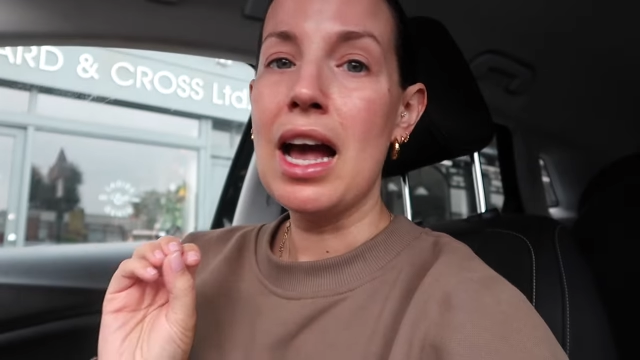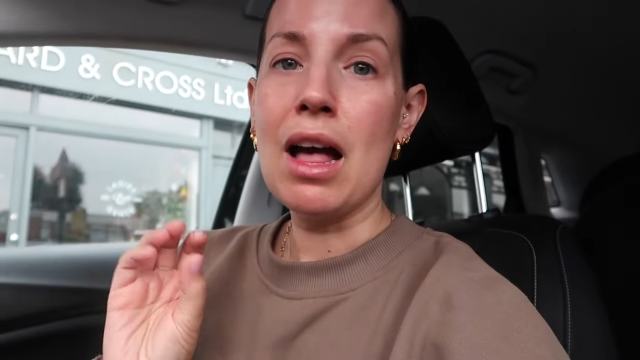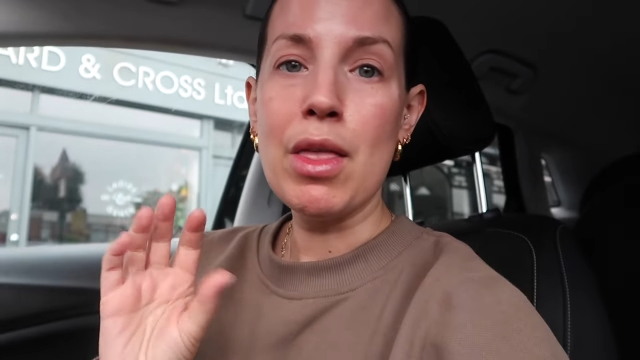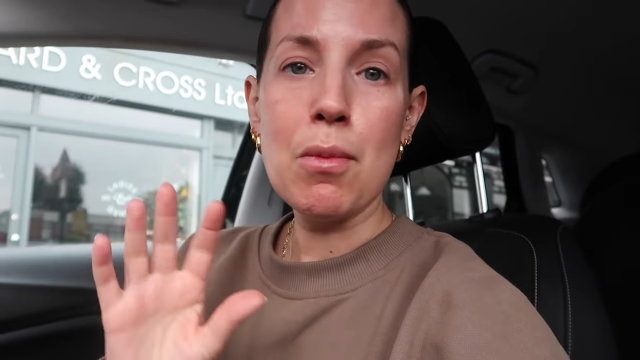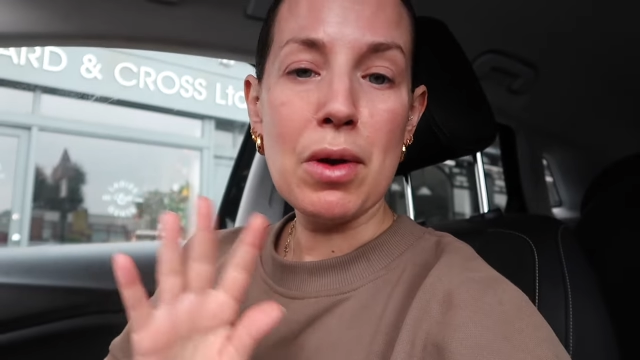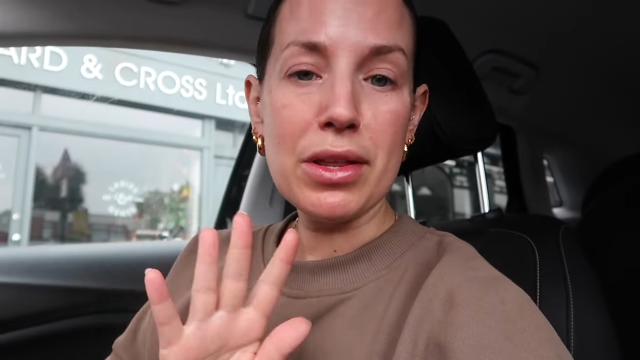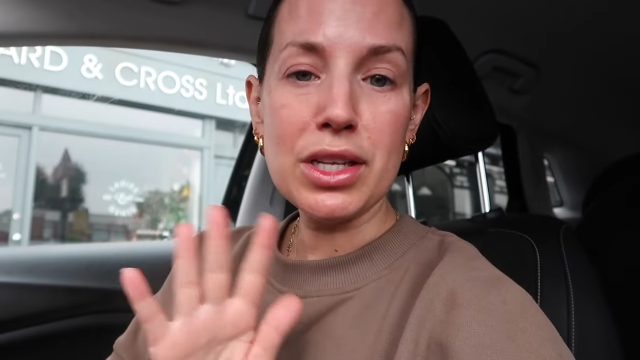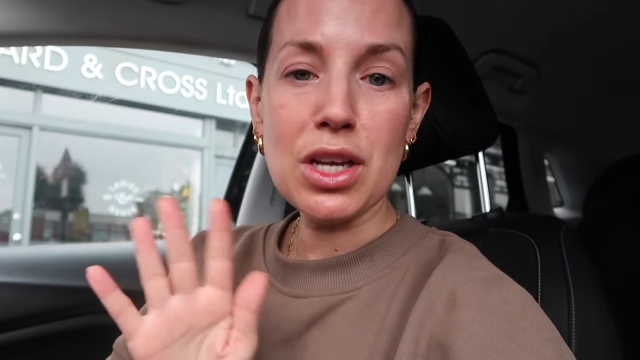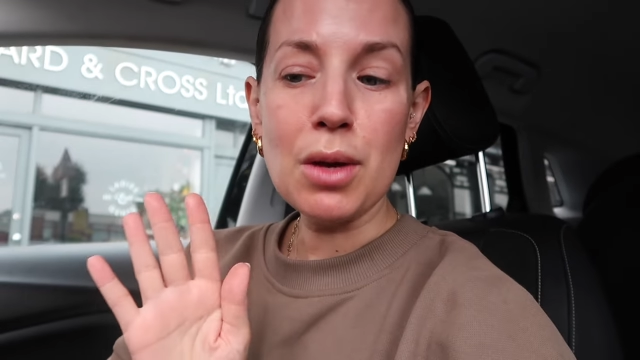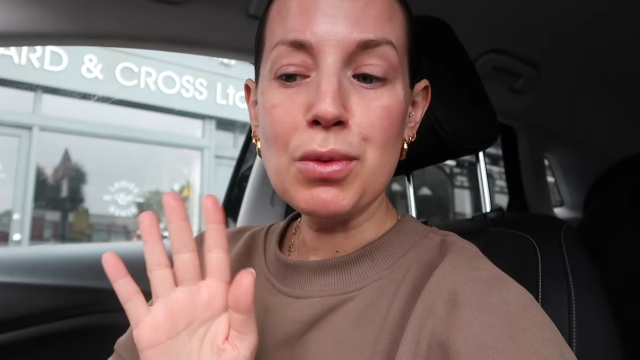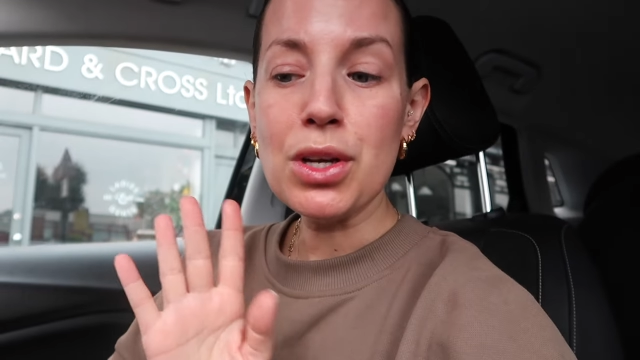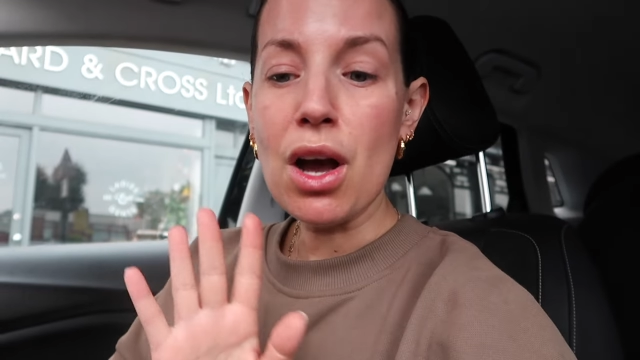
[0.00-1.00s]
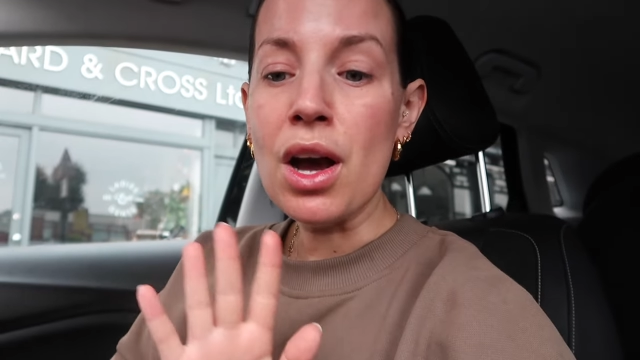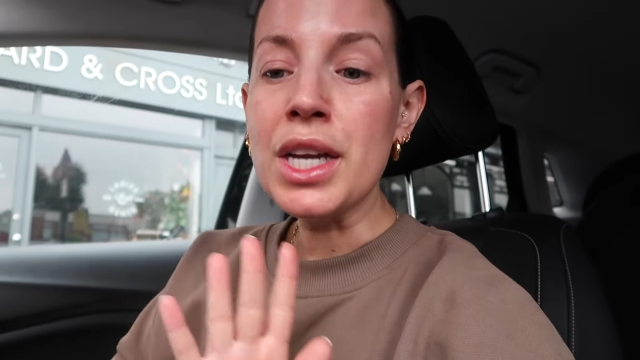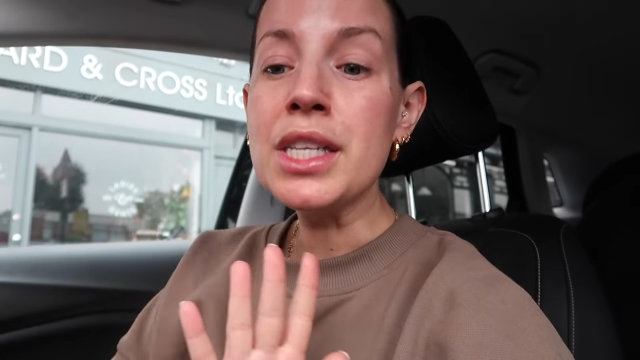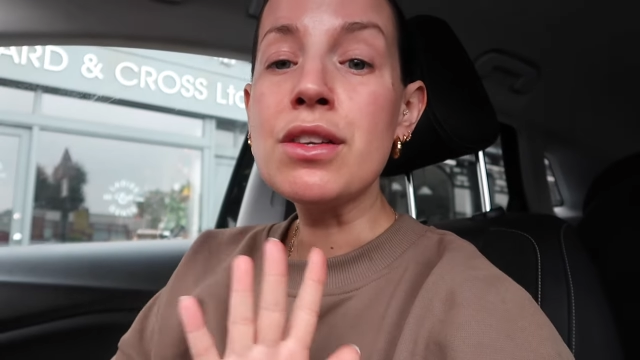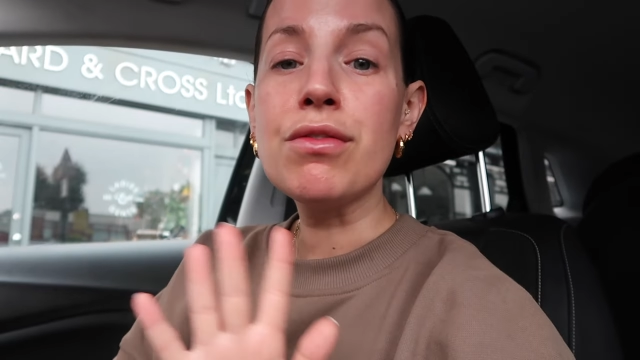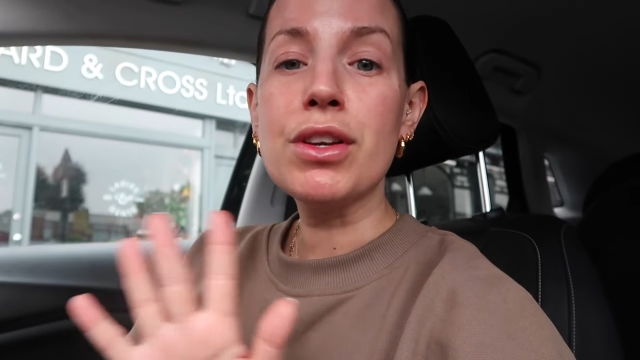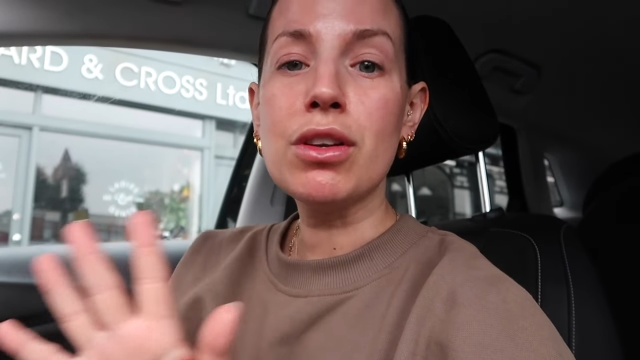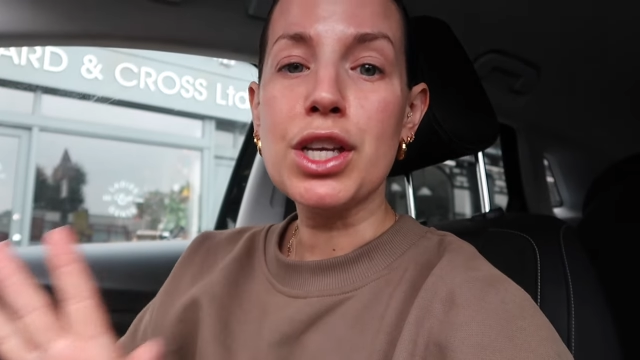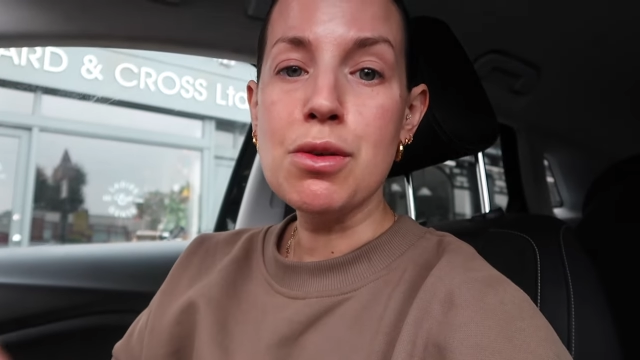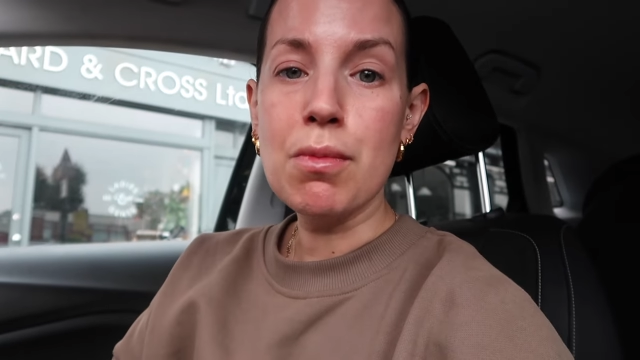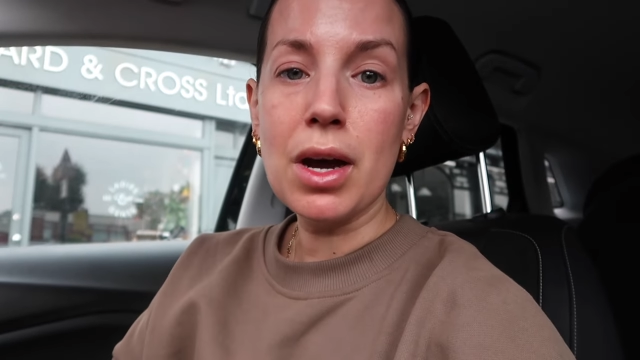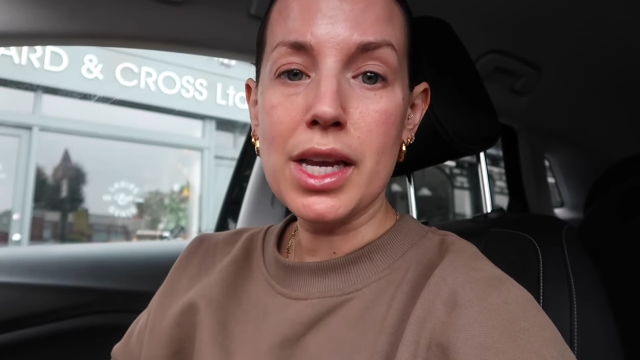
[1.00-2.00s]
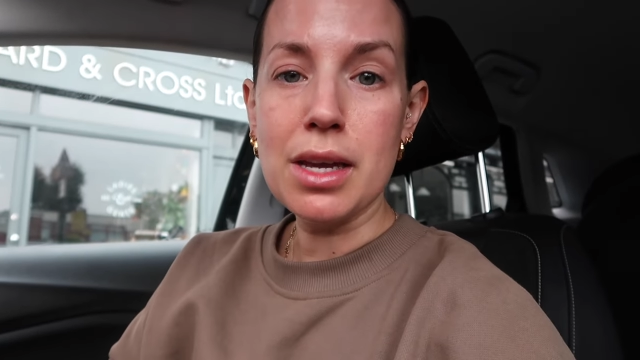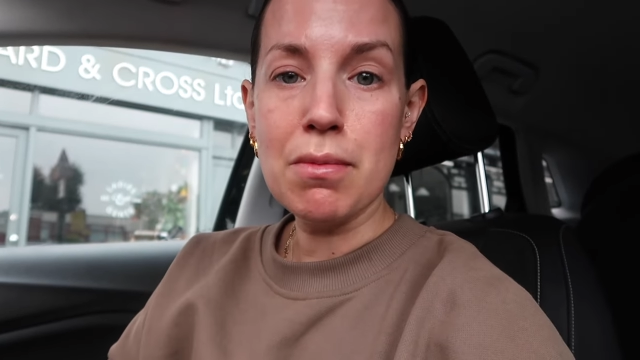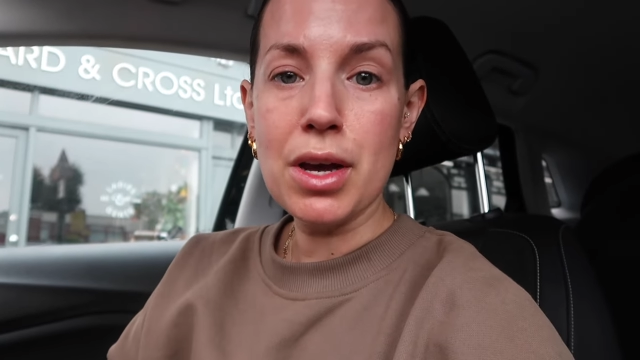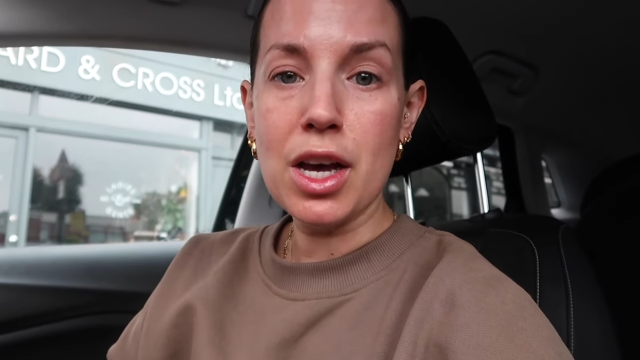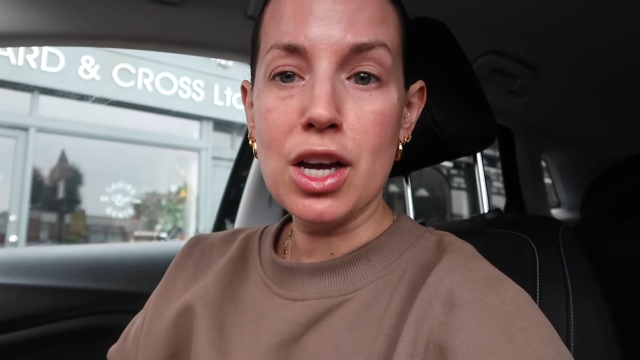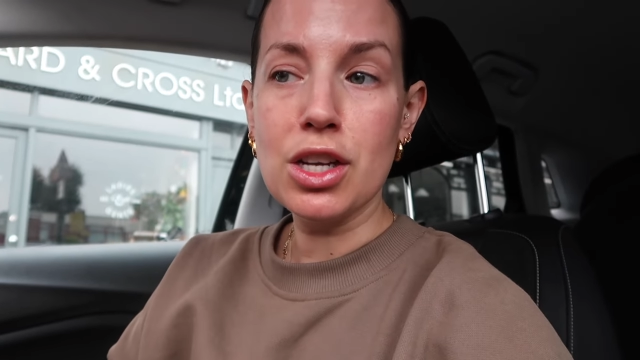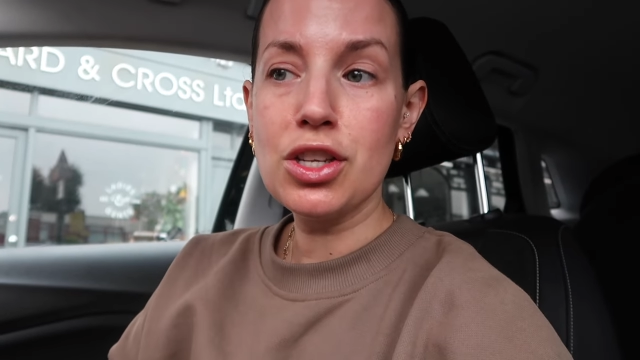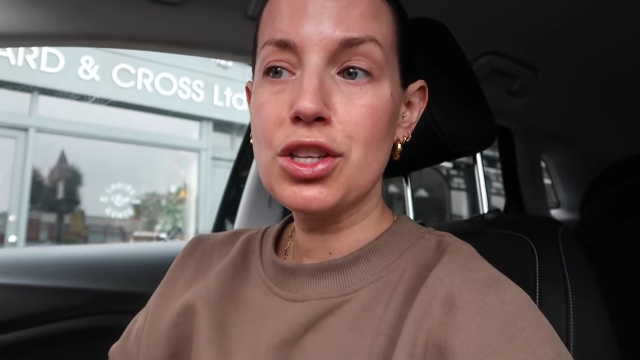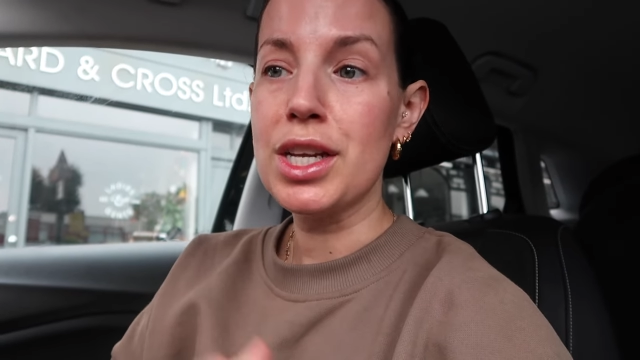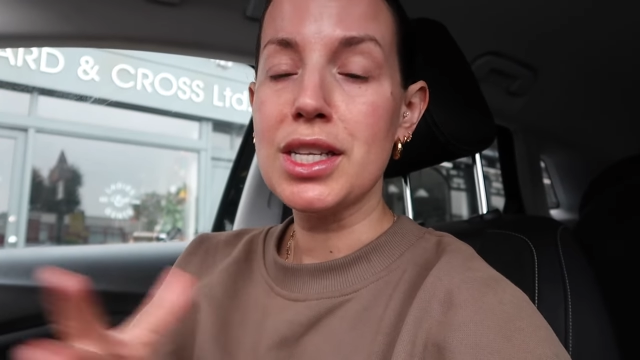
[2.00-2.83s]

And then by the time you kind of feel like you might emerge,